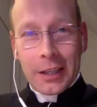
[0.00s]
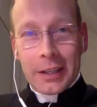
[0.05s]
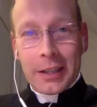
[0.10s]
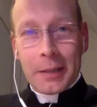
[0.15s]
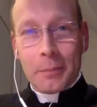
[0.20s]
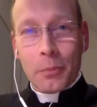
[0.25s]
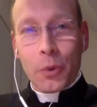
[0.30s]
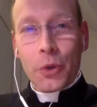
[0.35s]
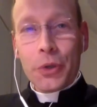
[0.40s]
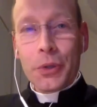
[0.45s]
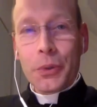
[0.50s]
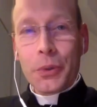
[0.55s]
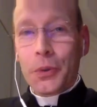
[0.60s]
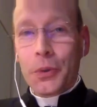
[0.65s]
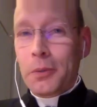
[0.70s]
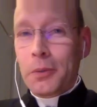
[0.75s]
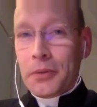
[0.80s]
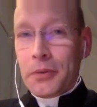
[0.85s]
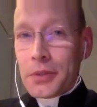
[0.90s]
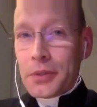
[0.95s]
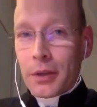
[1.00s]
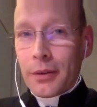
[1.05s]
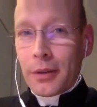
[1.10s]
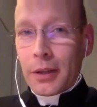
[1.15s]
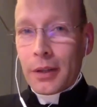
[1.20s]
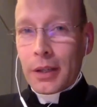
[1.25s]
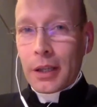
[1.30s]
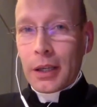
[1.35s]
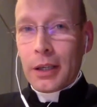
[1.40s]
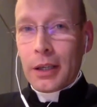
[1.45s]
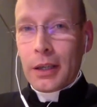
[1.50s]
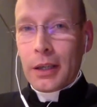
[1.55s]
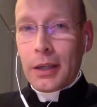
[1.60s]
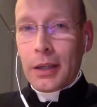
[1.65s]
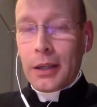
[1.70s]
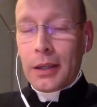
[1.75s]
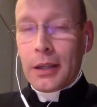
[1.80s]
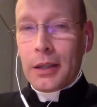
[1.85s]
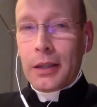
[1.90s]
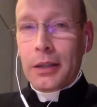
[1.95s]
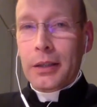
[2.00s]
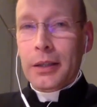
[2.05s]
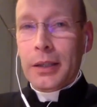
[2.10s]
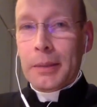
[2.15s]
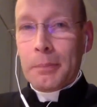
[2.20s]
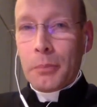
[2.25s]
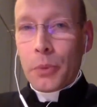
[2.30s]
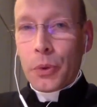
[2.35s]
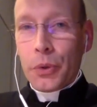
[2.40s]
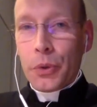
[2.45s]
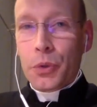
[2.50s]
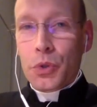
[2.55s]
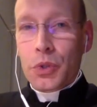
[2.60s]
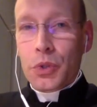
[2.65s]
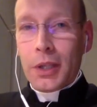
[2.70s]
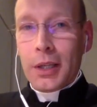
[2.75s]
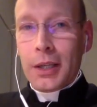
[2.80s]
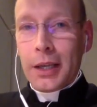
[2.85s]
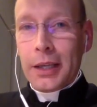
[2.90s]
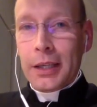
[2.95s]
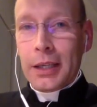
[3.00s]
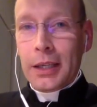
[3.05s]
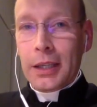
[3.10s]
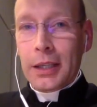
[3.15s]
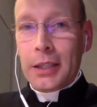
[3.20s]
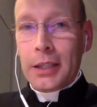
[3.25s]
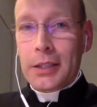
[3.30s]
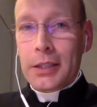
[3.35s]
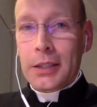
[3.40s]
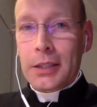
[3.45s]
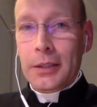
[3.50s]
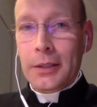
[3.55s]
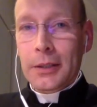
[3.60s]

the more you know about something, the more you start liking it.